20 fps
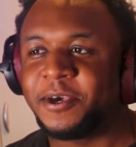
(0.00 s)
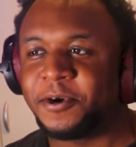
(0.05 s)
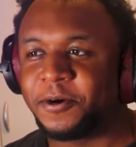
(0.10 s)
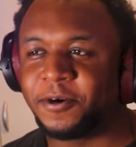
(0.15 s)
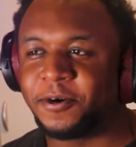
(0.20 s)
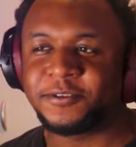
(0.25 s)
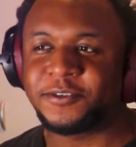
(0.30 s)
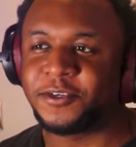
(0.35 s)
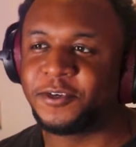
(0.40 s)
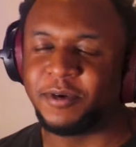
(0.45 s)

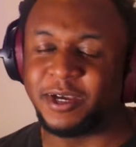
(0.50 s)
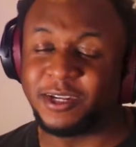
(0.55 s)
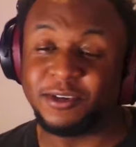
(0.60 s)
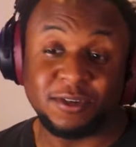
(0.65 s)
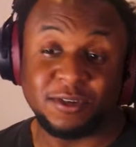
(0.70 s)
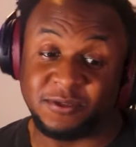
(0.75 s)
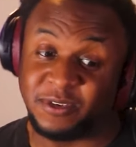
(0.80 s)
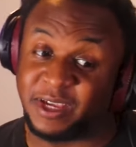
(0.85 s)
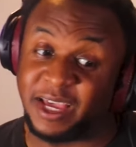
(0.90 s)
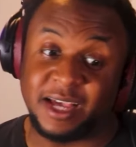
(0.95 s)
Also, I don't
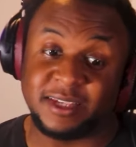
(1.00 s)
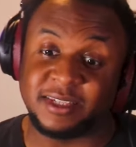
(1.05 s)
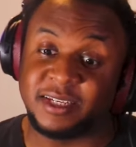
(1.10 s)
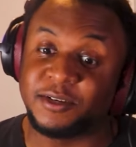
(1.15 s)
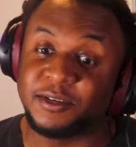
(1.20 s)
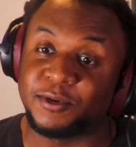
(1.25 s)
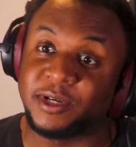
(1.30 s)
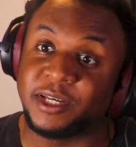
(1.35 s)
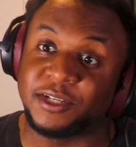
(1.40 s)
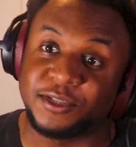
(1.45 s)
know if it has
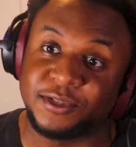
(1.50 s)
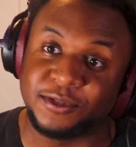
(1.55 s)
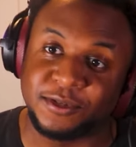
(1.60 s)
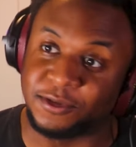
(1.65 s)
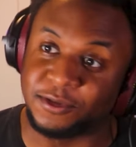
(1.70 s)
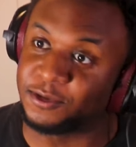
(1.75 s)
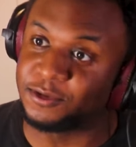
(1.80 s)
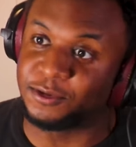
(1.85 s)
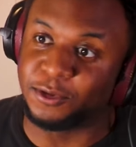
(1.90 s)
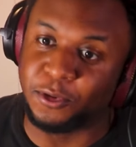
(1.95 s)
any relation to
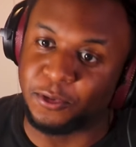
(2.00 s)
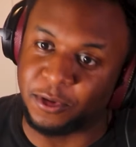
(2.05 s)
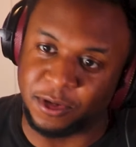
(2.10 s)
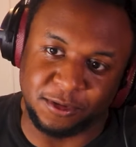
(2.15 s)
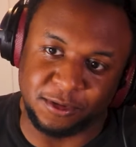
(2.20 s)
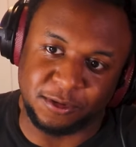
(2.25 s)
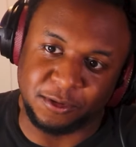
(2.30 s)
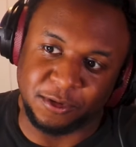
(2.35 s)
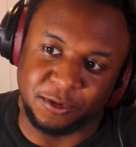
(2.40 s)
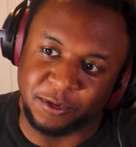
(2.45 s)
the story
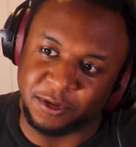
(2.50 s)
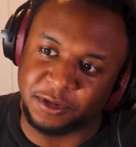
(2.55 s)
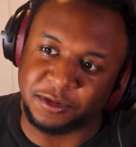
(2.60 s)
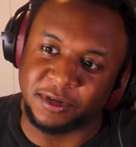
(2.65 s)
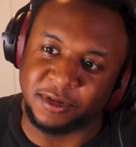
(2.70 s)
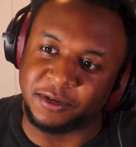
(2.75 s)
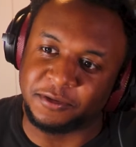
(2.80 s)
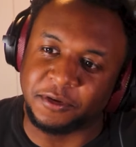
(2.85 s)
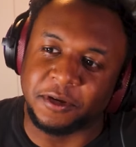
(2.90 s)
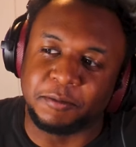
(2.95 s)
at all
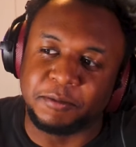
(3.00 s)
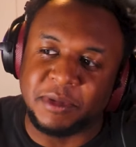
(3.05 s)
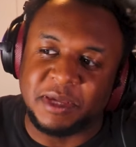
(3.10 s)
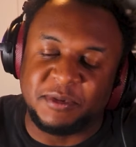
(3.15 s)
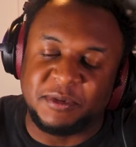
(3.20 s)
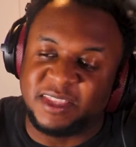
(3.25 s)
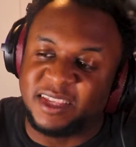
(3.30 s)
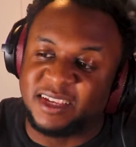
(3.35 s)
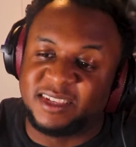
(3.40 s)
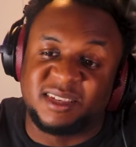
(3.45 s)
whatsoever.
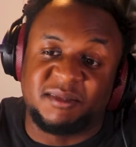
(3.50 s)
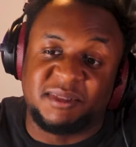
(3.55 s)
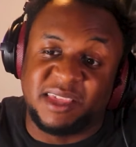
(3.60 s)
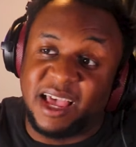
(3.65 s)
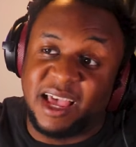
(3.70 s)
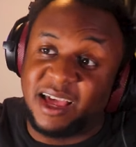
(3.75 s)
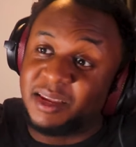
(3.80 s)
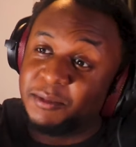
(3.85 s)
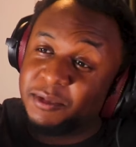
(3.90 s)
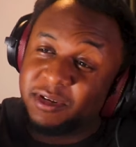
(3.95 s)
Maybe there's some
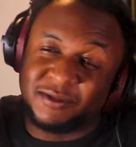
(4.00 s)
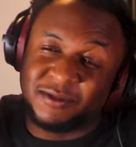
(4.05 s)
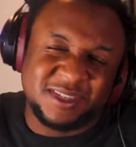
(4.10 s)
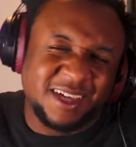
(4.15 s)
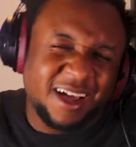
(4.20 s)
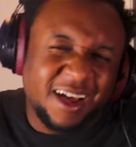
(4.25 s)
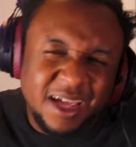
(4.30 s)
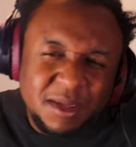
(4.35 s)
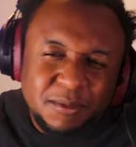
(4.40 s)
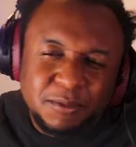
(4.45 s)
element of
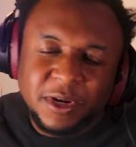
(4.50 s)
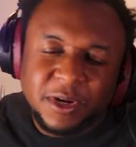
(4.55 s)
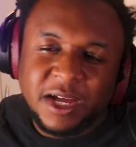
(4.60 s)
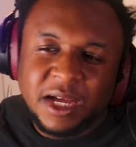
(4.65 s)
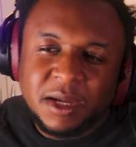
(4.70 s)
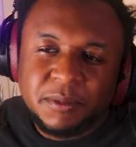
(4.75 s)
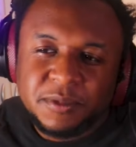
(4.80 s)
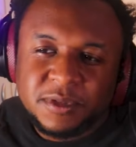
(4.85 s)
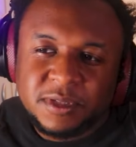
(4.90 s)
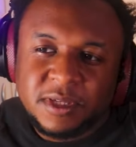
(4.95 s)
time,
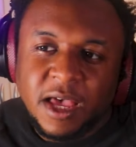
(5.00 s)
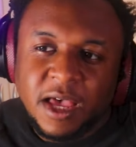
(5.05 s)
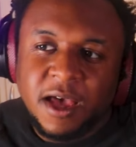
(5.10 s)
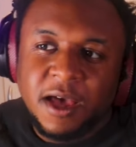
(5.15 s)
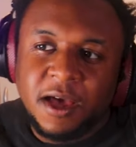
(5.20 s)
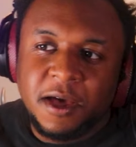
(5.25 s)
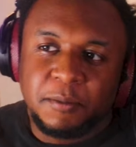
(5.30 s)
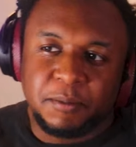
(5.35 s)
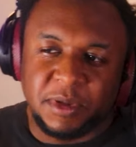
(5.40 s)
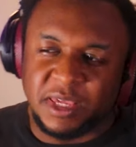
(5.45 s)
perhaps.
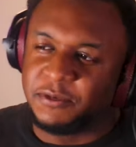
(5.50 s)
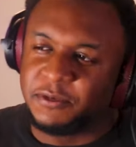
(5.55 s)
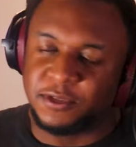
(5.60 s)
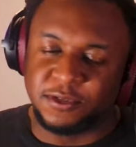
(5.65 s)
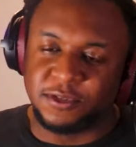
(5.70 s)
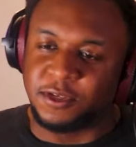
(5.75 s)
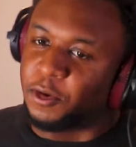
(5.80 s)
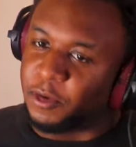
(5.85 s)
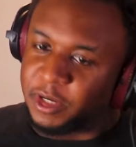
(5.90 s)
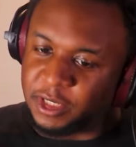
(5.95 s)
But even
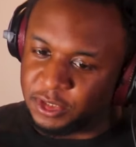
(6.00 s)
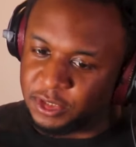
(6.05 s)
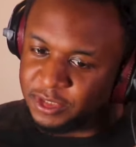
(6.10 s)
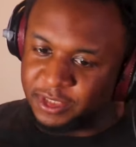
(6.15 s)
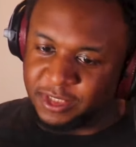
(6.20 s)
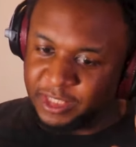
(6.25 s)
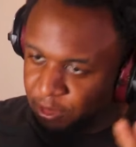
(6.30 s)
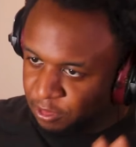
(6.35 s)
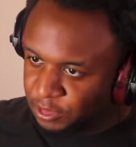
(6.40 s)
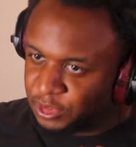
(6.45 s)
so, it's
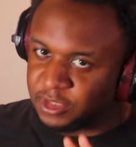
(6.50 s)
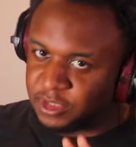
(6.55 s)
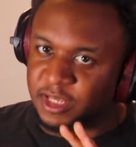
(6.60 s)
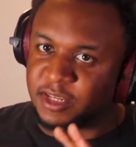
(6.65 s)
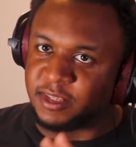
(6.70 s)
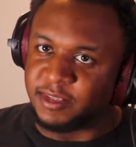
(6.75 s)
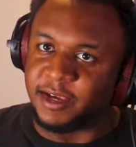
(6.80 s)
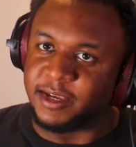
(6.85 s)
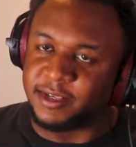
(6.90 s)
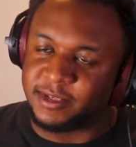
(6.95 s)
still just a
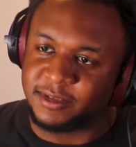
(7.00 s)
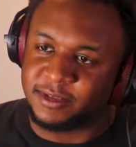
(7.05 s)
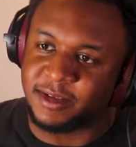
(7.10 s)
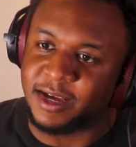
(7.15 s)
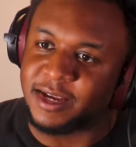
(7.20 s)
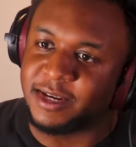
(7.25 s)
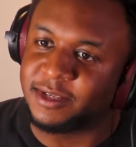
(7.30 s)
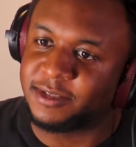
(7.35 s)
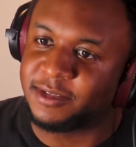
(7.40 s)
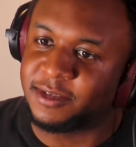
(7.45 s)
nice
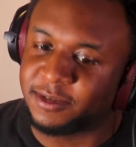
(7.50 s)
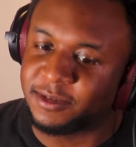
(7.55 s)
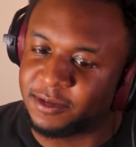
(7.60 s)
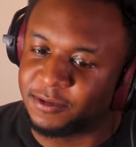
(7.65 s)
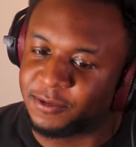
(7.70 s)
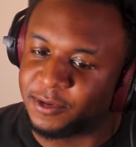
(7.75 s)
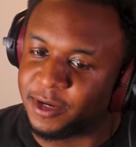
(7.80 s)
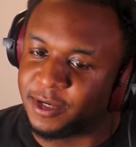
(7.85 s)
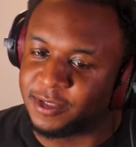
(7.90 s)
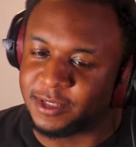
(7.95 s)
stylistic
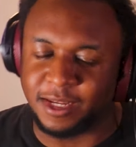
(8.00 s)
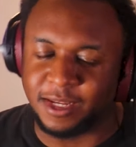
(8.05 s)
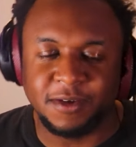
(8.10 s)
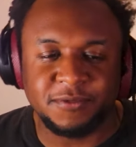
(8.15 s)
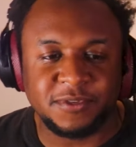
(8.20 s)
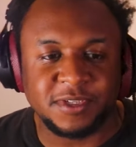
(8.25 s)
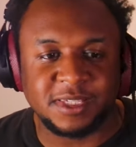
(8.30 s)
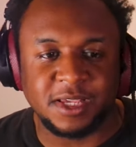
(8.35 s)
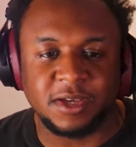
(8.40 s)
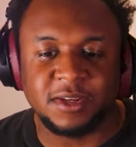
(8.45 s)
device. I
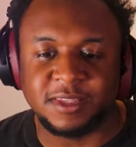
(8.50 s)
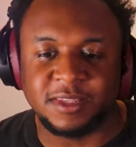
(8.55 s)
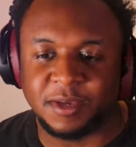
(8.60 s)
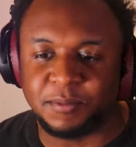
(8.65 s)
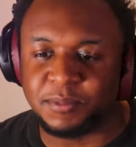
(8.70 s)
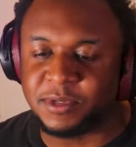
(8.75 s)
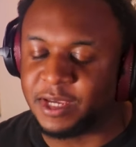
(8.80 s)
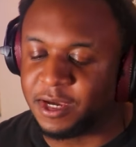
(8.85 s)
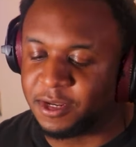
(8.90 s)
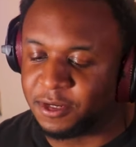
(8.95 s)
love the sound of
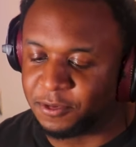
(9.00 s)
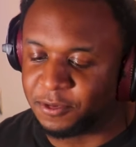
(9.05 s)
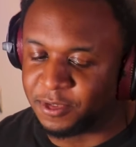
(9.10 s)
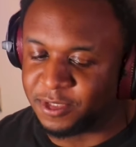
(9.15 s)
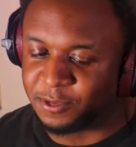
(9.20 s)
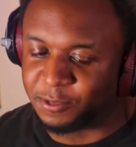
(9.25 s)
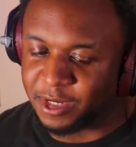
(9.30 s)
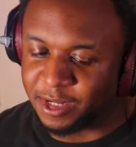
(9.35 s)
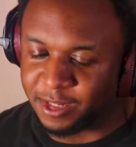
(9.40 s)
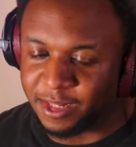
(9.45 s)
that piano
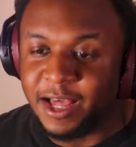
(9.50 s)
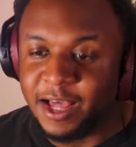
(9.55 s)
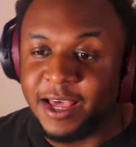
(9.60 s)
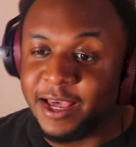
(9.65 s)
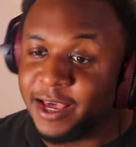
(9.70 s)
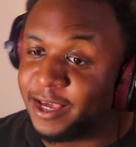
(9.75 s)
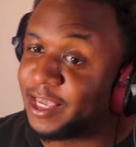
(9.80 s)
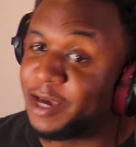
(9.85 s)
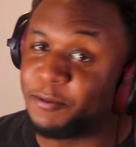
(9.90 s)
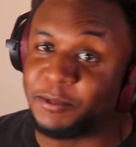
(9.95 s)
as well.
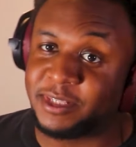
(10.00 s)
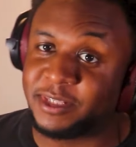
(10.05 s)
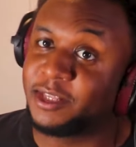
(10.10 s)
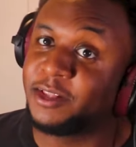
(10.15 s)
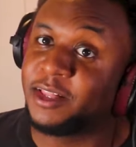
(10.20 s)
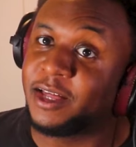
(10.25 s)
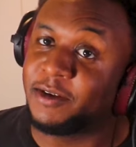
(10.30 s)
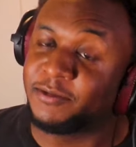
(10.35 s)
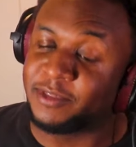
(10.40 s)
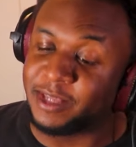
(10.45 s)
Again, we
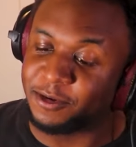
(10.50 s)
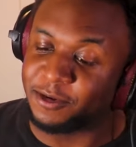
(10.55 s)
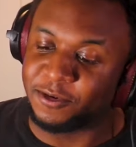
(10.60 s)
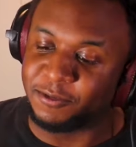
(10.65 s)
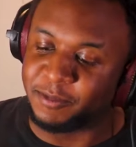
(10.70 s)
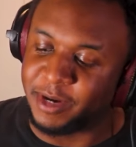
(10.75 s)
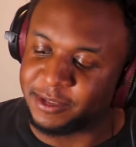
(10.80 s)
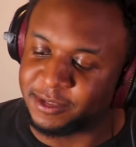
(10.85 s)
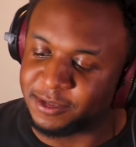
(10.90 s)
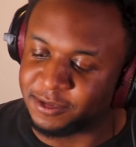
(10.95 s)
still have that
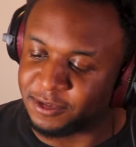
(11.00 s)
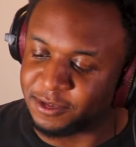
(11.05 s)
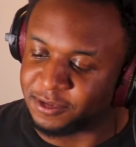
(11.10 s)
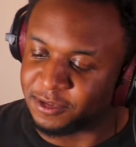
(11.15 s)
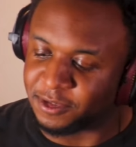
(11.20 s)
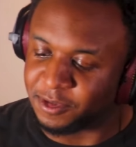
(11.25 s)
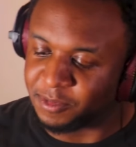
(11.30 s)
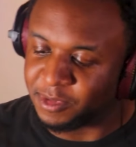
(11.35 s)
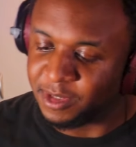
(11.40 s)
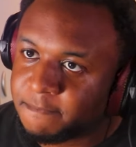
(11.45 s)

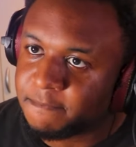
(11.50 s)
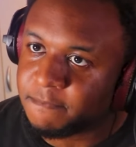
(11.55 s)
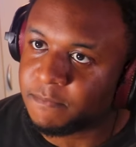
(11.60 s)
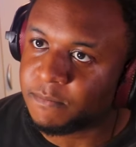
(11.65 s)
chromaticism.